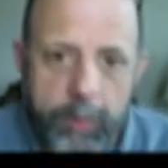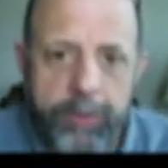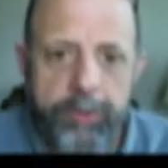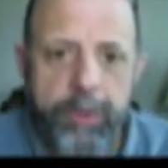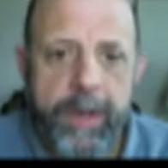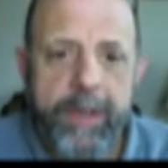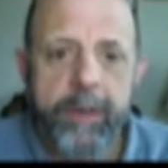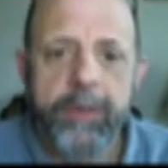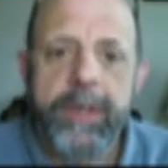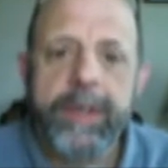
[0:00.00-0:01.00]
which is right
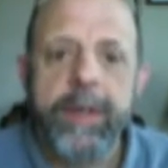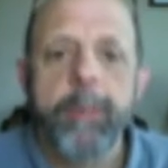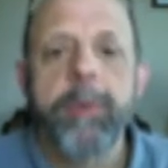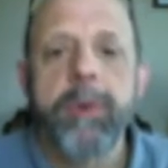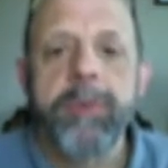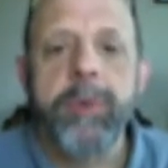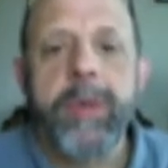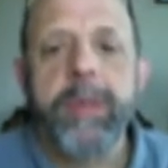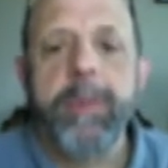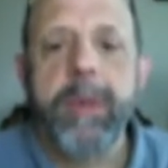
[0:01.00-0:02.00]
here, the number of
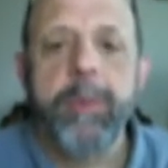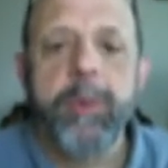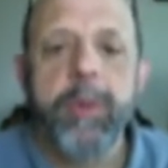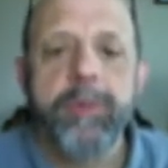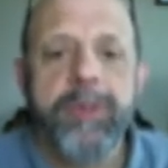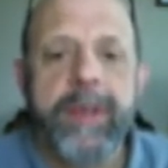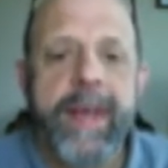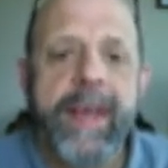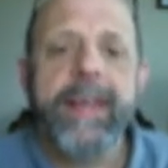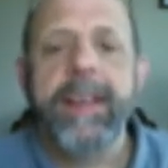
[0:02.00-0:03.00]
unique people who have
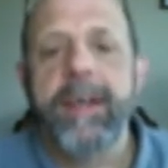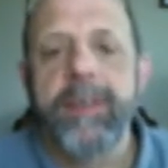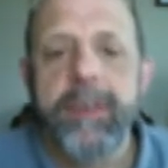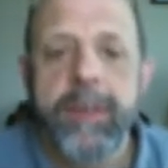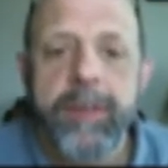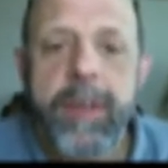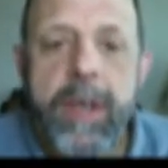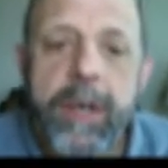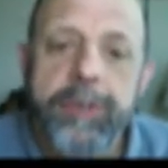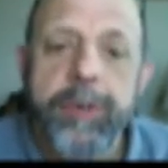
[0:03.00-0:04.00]
seen any content
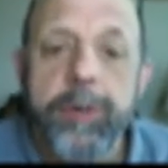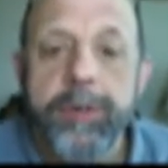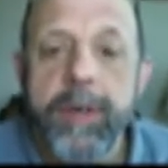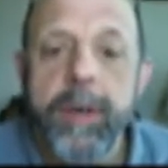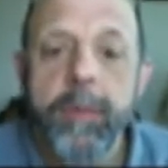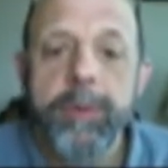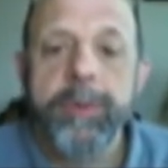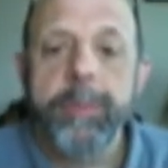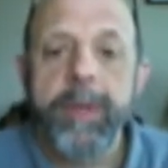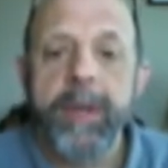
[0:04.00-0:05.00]
associated
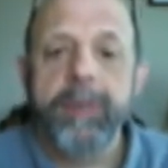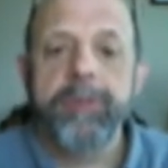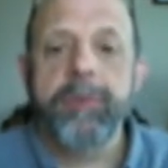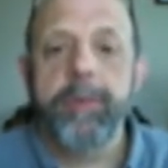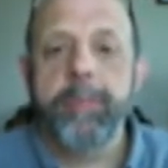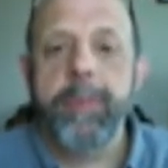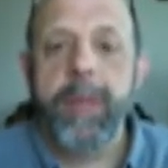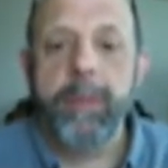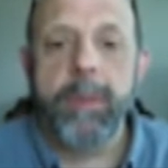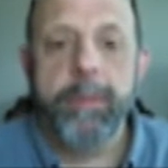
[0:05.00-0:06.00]
with your page from
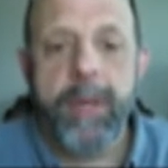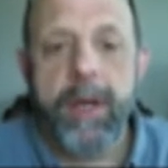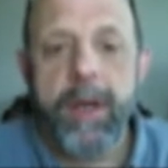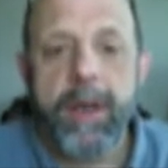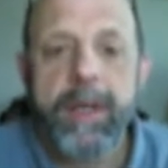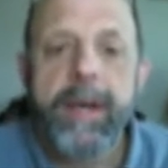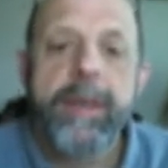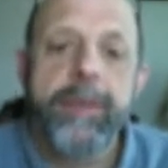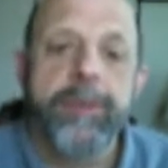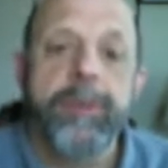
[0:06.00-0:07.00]
blah, blah, blah.
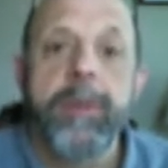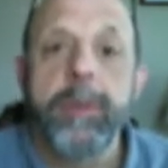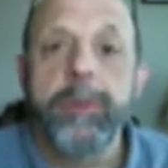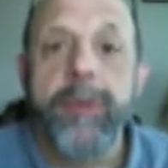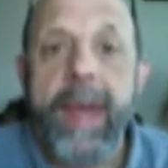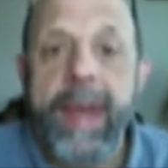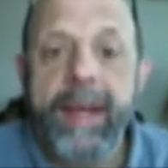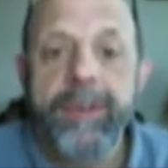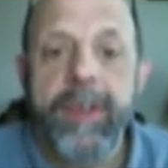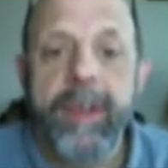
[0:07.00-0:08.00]
This includes
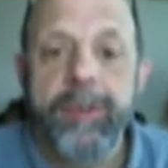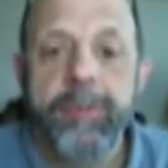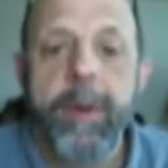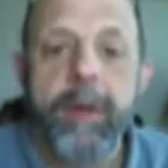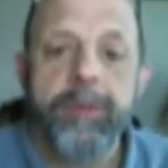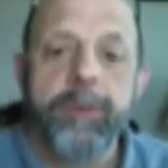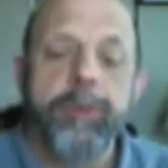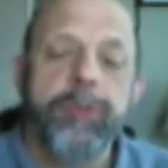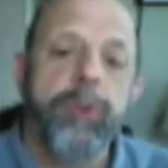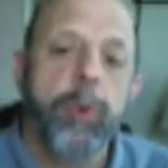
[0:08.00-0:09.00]
ads and
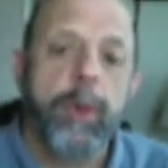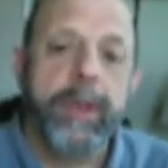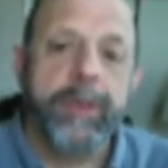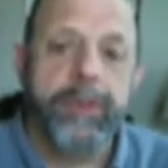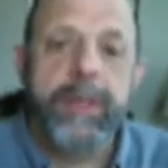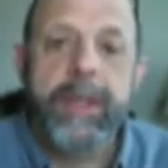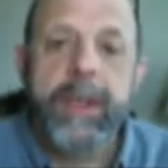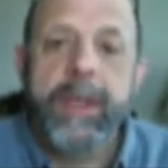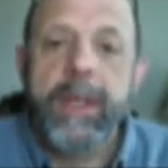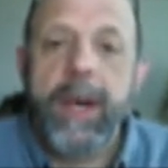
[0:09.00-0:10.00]
sponsored stories.
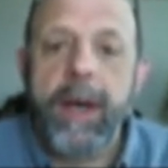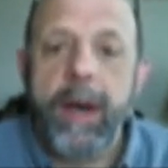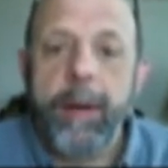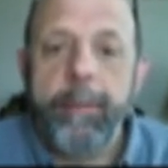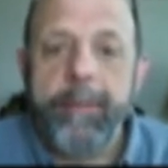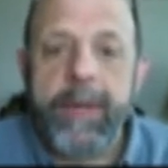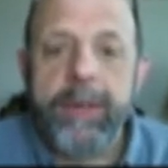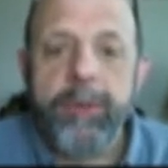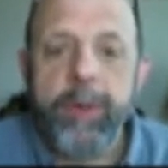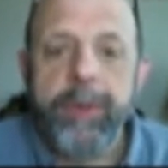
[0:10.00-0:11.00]

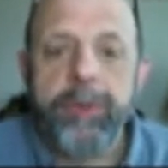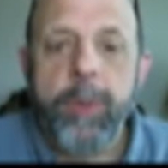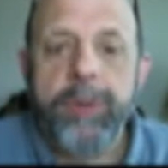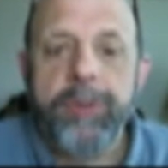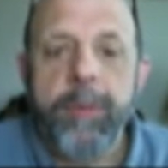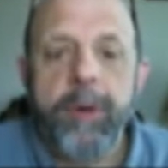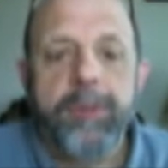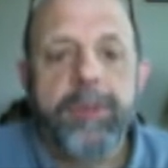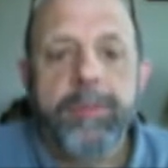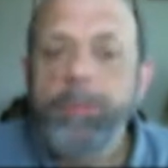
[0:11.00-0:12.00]
Each one question
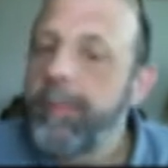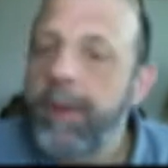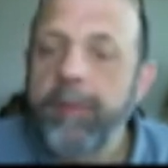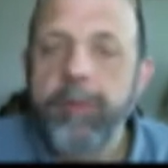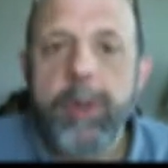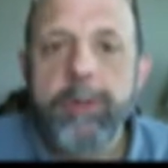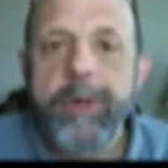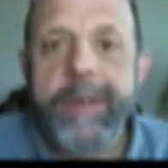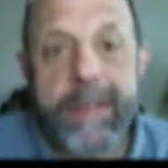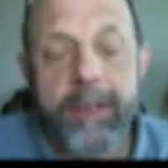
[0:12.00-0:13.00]
marks, hover
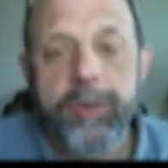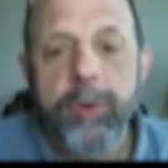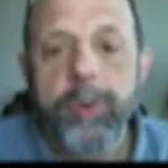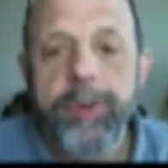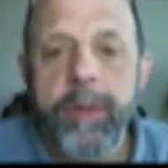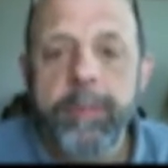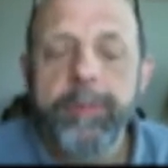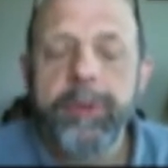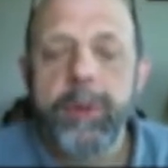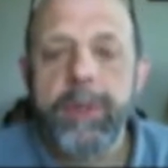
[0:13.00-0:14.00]
over it and get a tooltip,
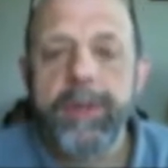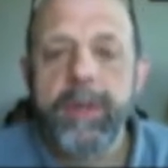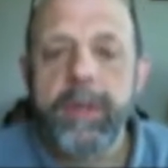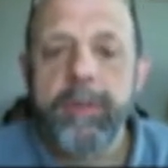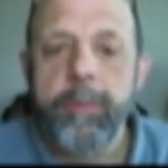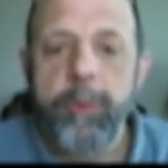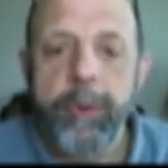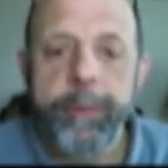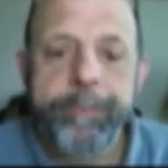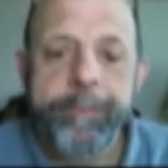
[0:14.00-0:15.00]
so it'll tell you even
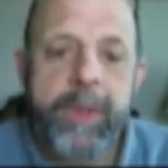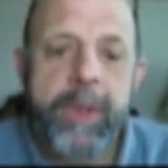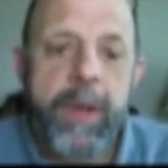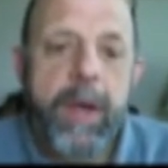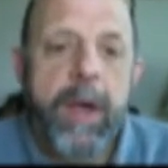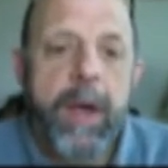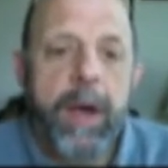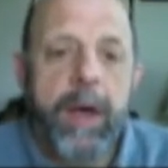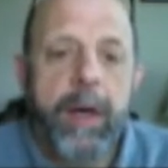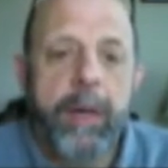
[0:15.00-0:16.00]
more.
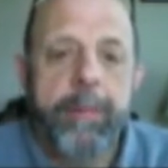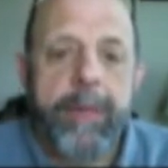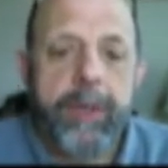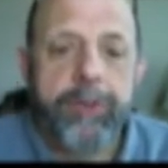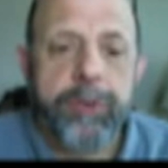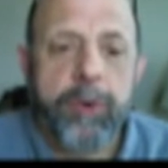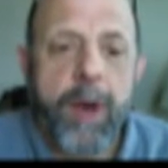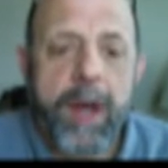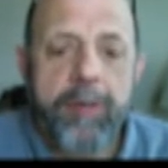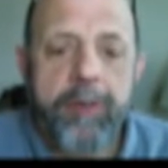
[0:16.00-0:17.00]
Here's your
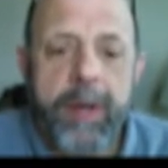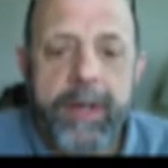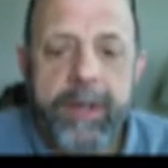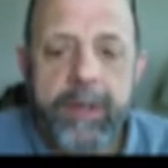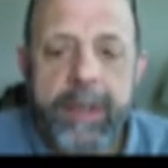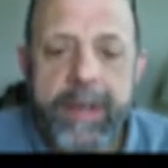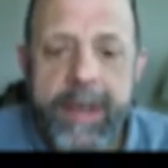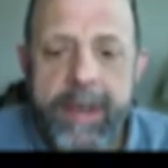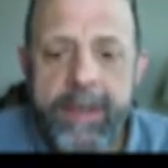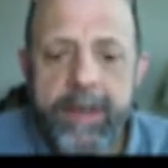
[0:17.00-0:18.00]
graph right here.
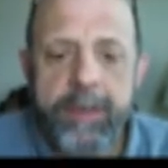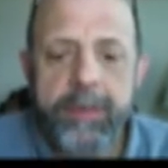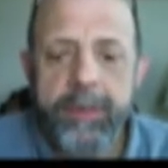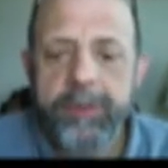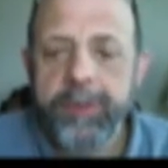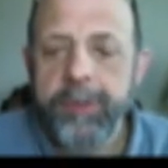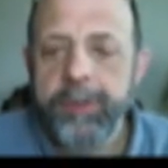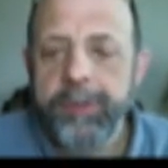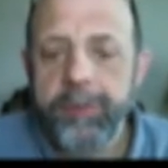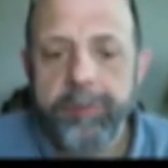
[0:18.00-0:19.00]
Again, this
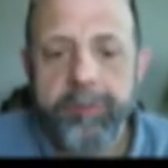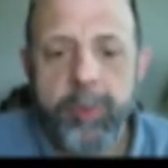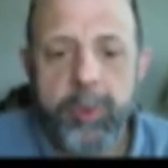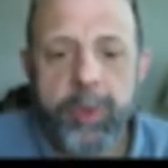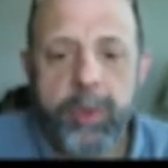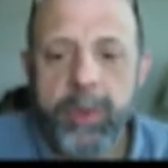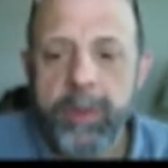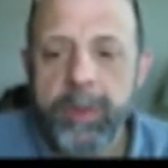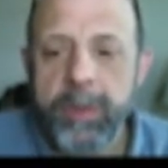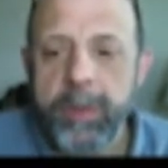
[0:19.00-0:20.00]
is
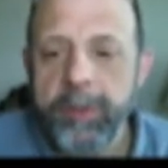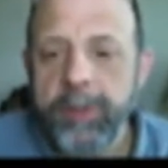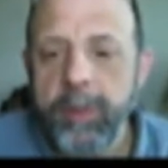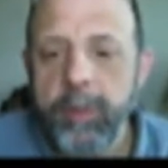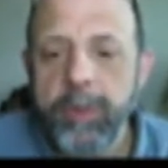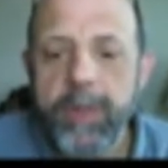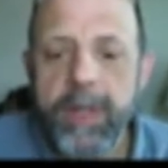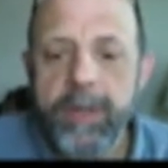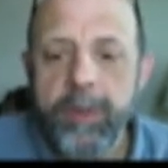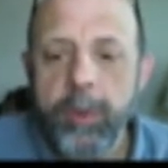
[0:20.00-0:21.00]
for, looks like we're
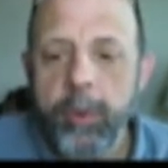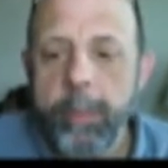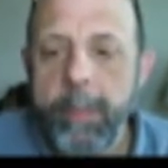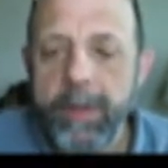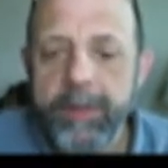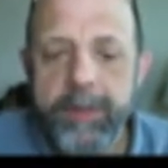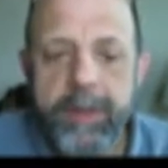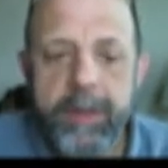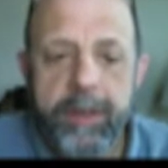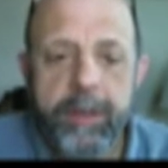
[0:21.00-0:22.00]
looking at the whole month
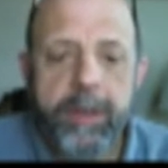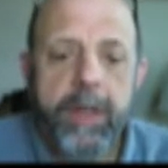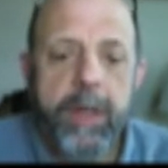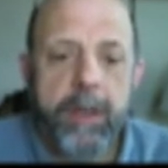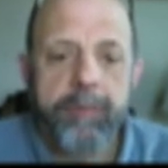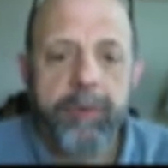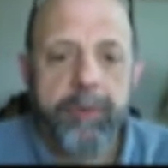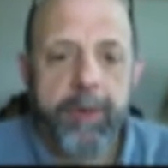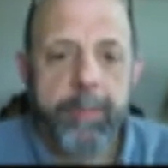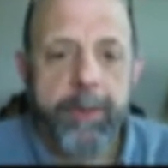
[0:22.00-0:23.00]
here of
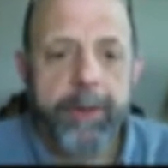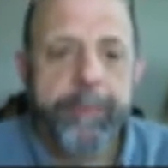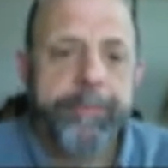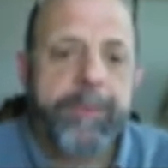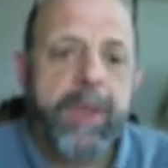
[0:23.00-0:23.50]
November.